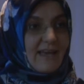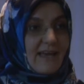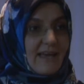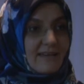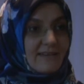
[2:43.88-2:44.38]

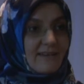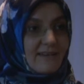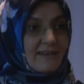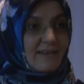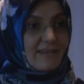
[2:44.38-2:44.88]
and
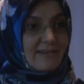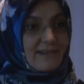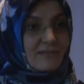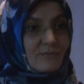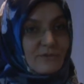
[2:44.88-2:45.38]
here
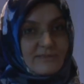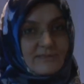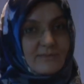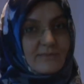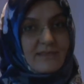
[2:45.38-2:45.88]
are the
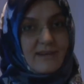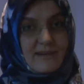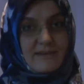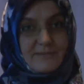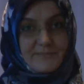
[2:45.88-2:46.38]
Muslims
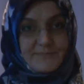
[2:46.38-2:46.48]
are